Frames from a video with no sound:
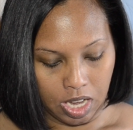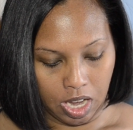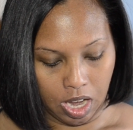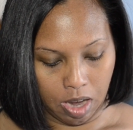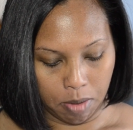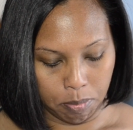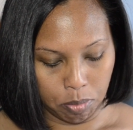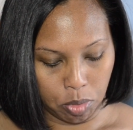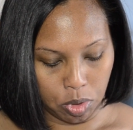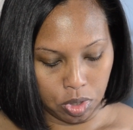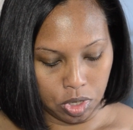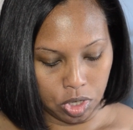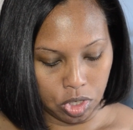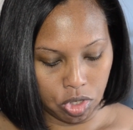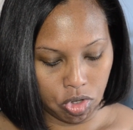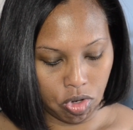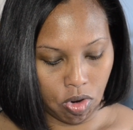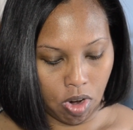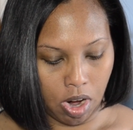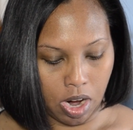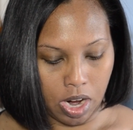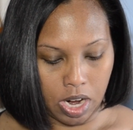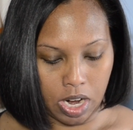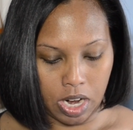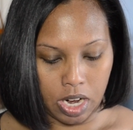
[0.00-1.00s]
I'm going to
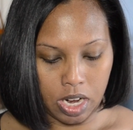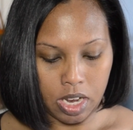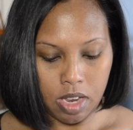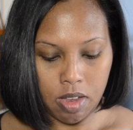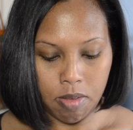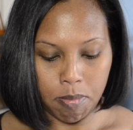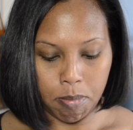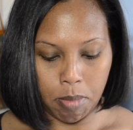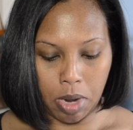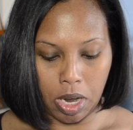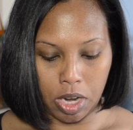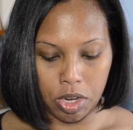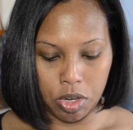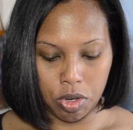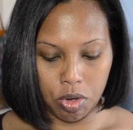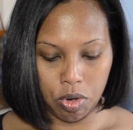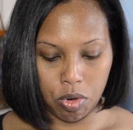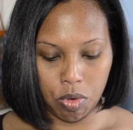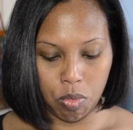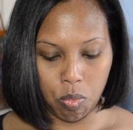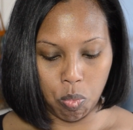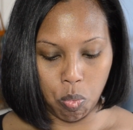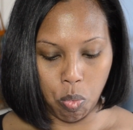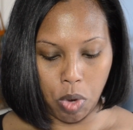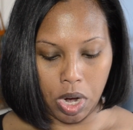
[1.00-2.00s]
try my
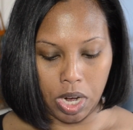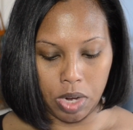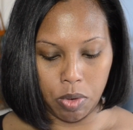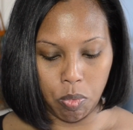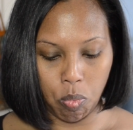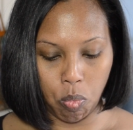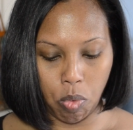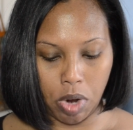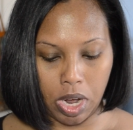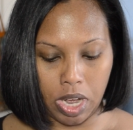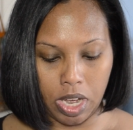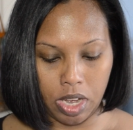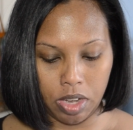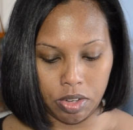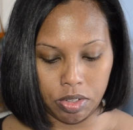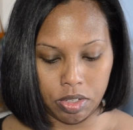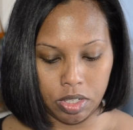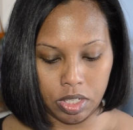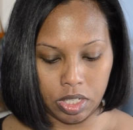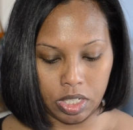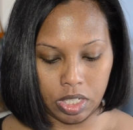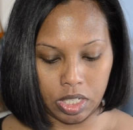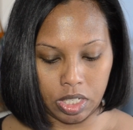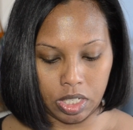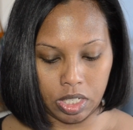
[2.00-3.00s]
new Wet n Wild
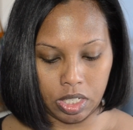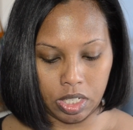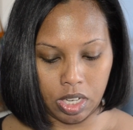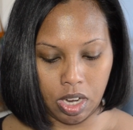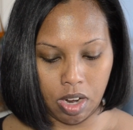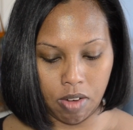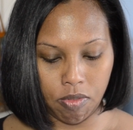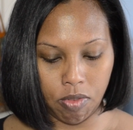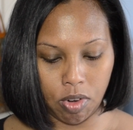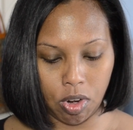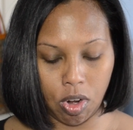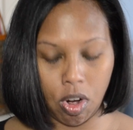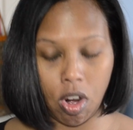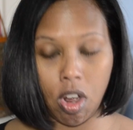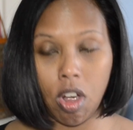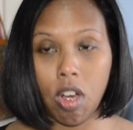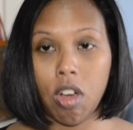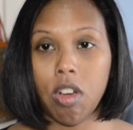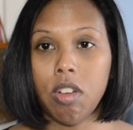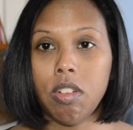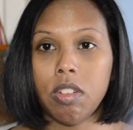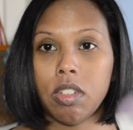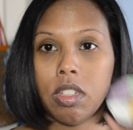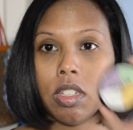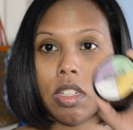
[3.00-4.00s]

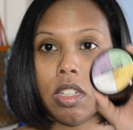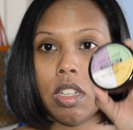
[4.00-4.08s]
coverall.